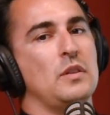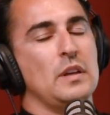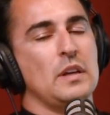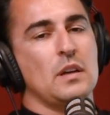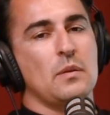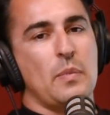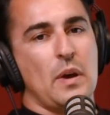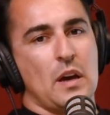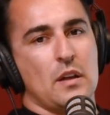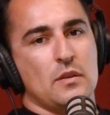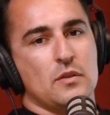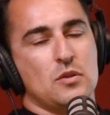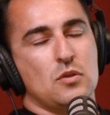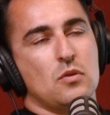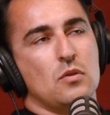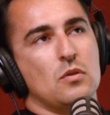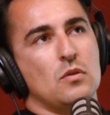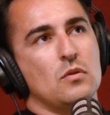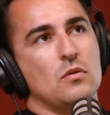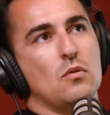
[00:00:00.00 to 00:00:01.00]
think about it.
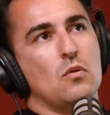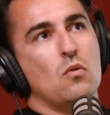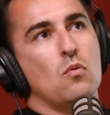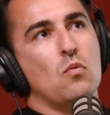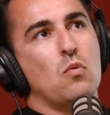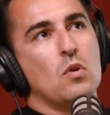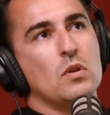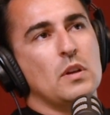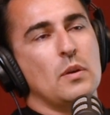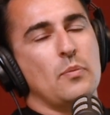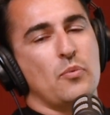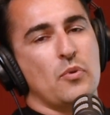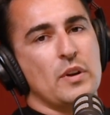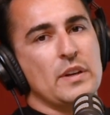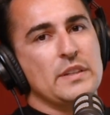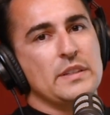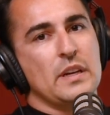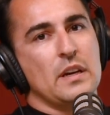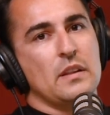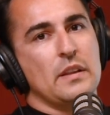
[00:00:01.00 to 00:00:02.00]
So what a
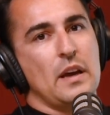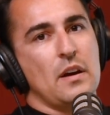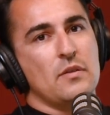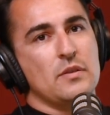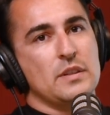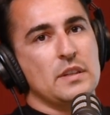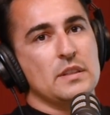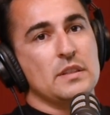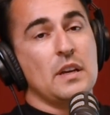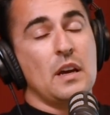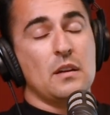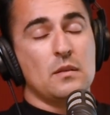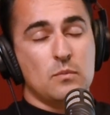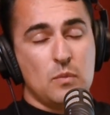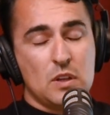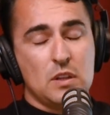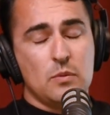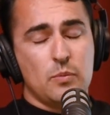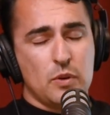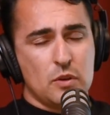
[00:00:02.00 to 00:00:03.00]
Prestart allowance is,
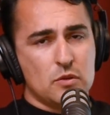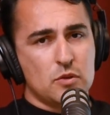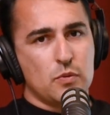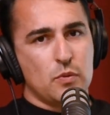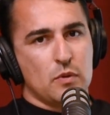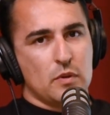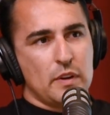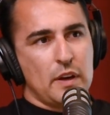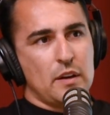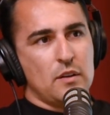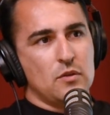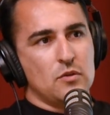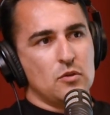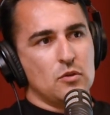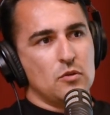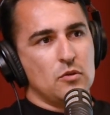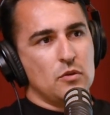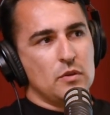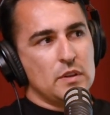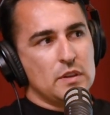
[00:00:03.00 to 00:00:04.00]
and many builds will allow you
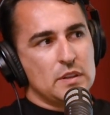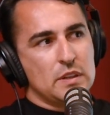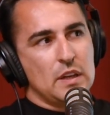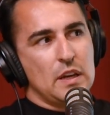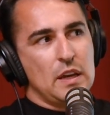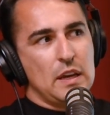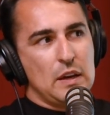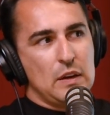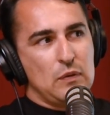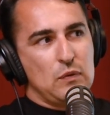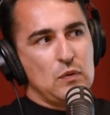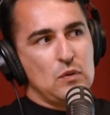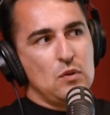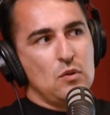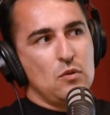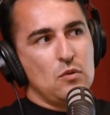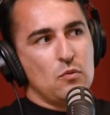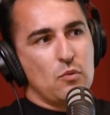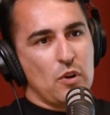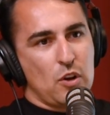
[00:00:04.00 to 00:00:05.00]
to do this if
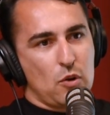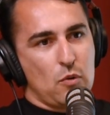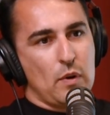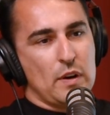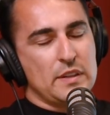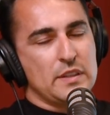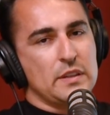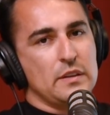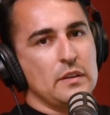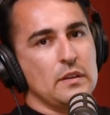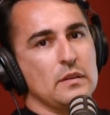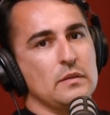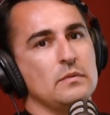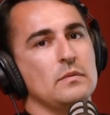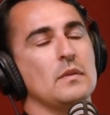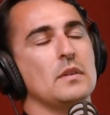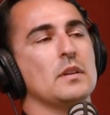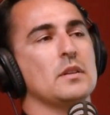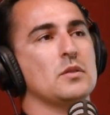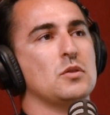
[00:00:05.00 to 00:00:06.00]
you request it.
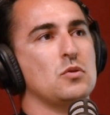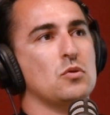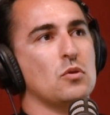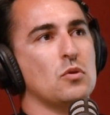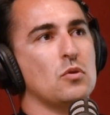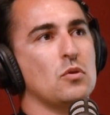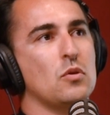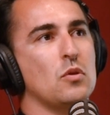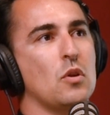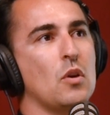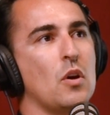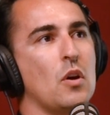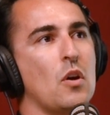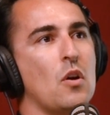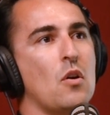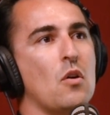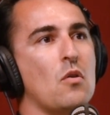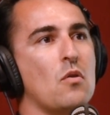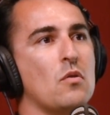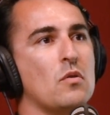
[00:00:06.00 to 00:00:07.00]
So
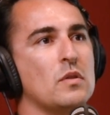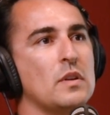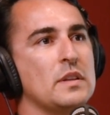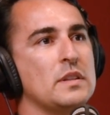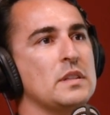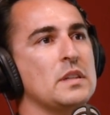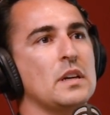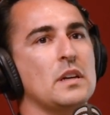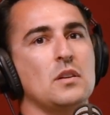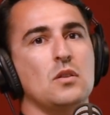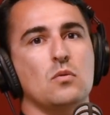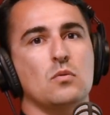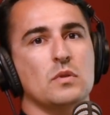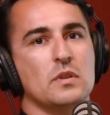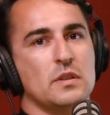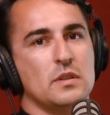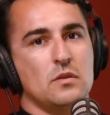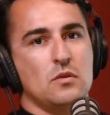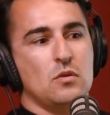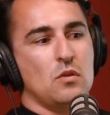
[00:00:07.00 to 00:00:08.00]
let's say you
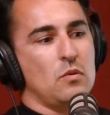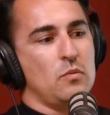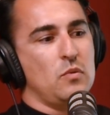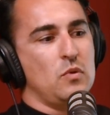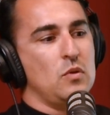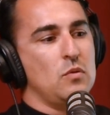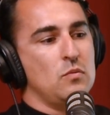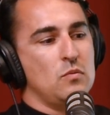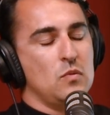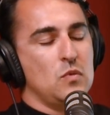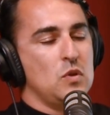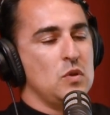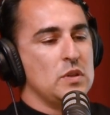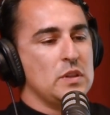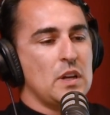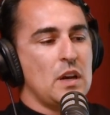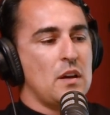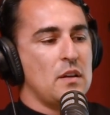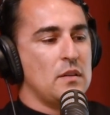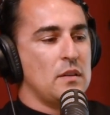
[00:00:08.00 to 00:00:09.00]
want to, you know, you
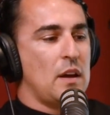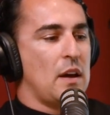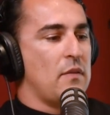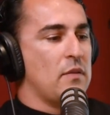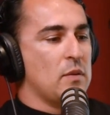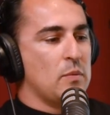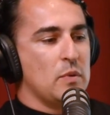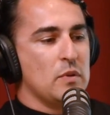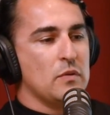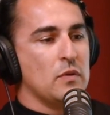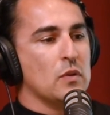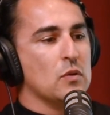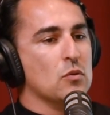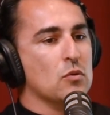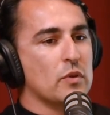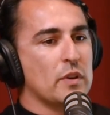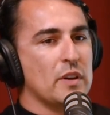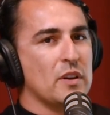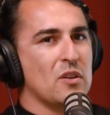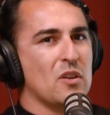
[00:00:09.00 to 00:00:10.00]
start having a bit of a
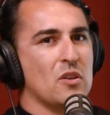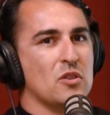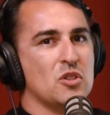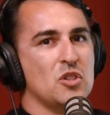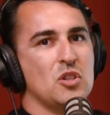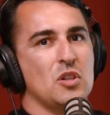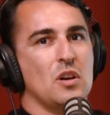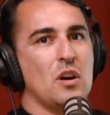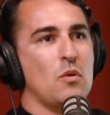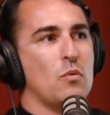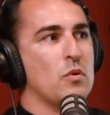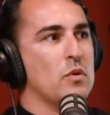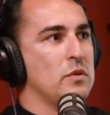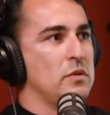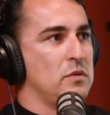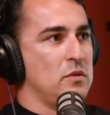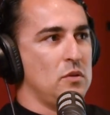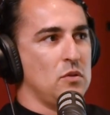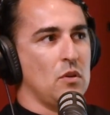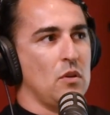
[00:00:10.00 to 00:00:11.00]
look and go, shit, I
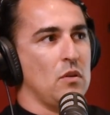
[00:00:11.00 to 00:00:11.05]
want